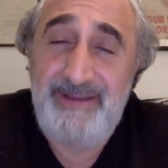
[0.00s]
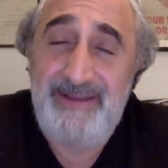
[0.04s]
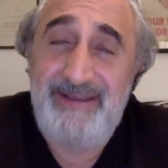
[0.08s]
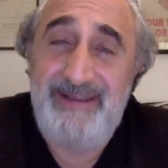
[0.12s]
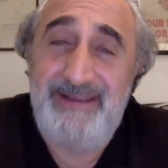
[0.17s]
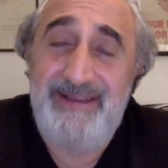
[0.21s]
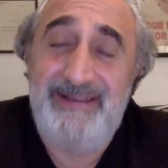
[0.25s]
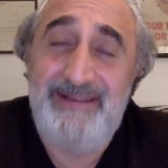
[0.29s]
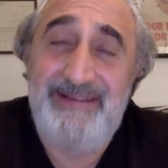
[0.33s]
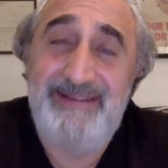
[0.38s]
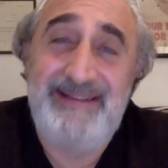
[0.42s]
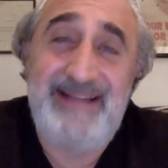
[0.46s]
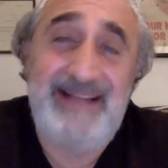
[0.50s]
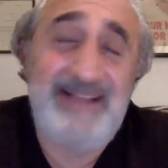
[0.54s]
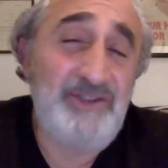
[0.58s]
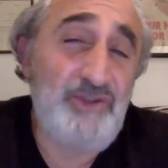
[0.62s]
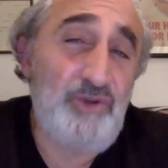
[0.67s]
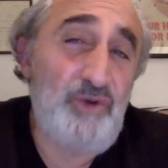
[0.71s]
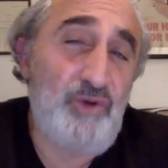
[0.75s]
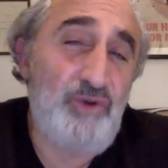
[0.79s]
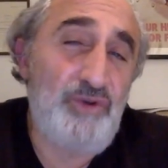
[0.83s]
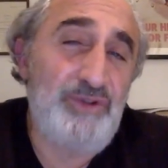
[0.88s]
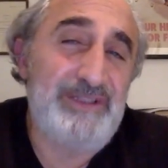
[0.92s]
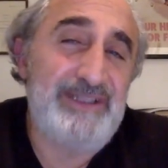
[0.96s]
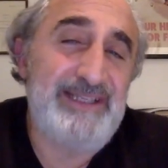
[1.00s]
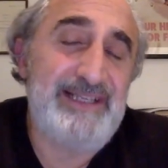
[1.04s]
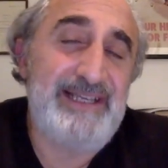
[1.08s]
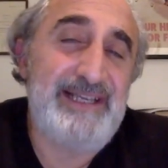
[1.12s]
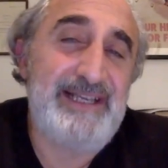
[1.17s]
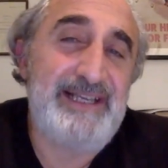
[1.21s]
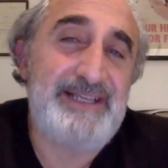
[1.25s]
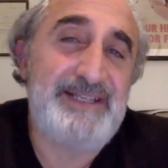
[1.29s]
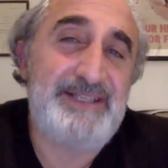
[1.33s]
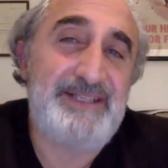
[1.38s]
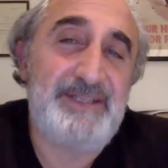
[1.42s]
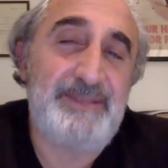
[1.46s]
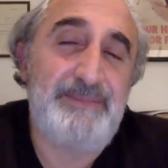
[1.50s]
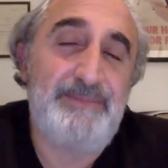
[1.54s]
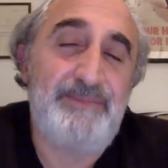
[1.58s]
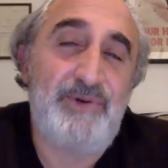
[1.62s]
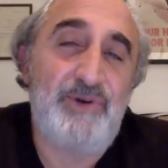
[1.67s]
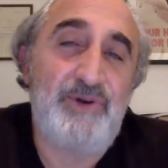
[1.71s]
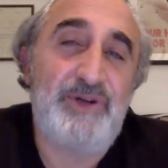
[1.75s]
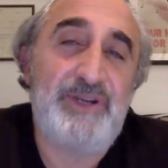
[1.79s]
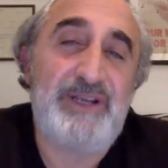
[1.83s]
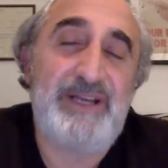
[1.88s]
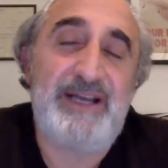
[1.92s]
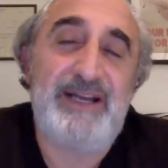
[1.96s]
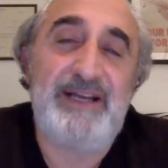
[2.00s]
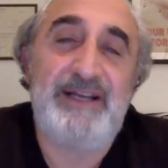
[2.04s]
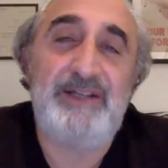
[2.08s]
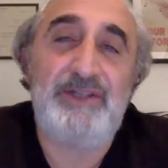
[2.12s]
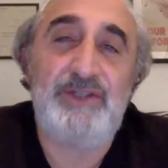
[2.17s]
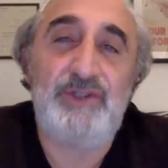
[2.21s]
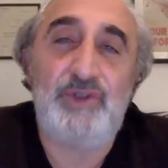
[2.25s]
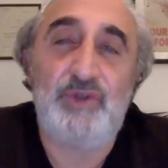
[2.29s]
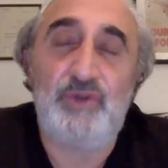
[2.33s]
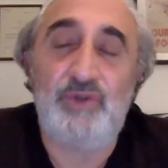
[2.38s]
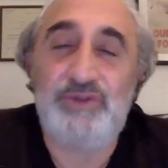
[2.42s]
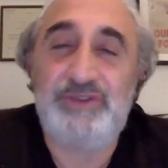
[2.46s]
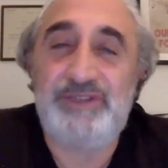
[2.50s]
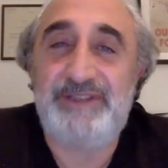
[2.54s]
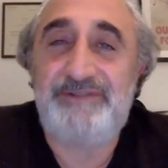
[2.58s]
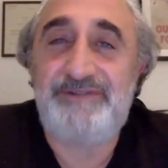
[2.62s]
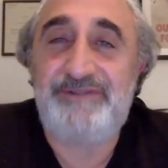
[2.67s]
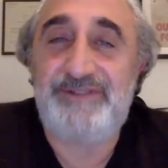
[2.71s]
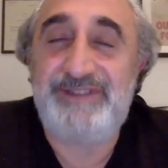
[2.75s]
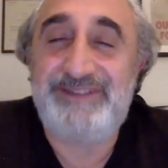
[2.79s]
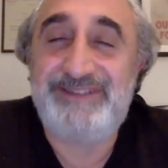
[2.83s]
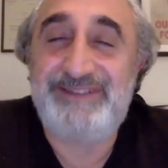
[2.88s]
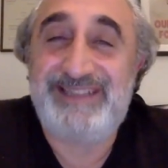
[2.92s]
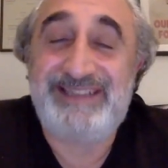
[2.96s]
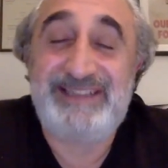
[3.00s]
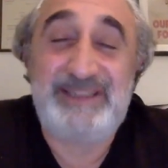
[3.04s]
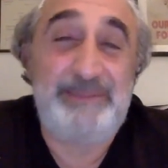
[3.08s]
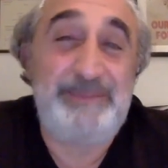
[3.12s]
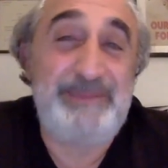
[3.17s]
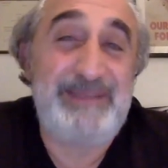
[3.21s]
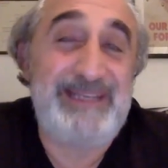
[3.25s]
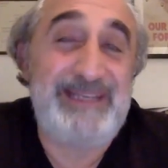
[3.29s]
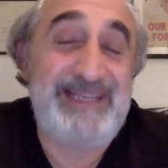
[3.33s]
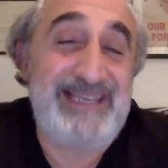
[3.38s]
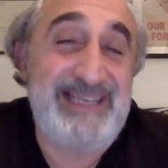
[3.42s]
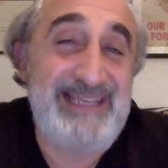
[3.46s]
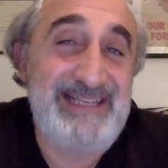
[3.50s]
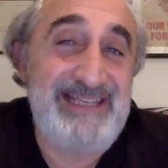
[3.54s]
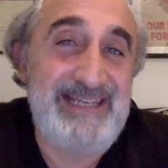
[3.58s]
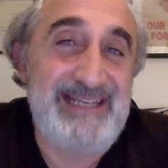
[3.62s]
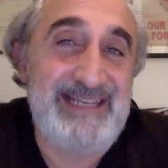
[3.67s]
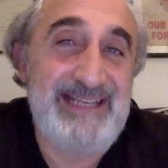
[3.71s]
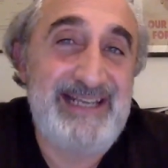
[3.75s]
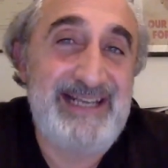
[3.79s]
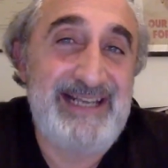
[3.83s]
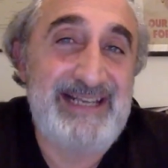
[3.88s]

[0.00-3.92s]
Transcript: Uh, not only is the burqa no different than the bikini,